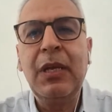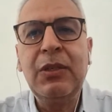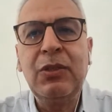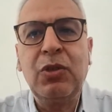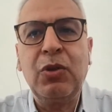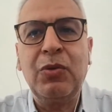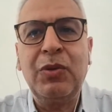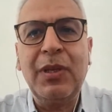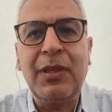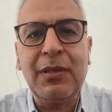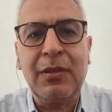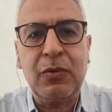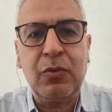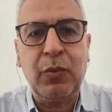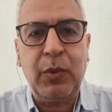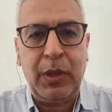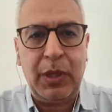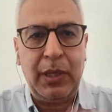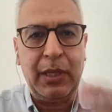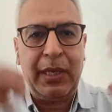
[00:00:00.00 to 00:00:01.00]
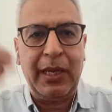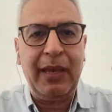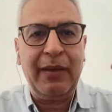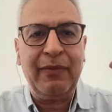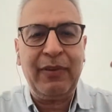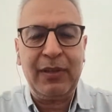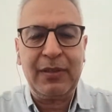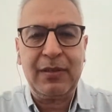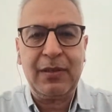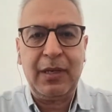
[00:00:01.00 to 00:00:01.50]
So this will
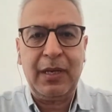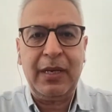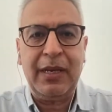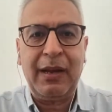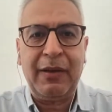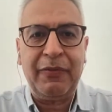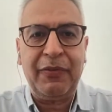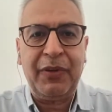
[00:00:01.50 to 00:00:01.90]
give us enough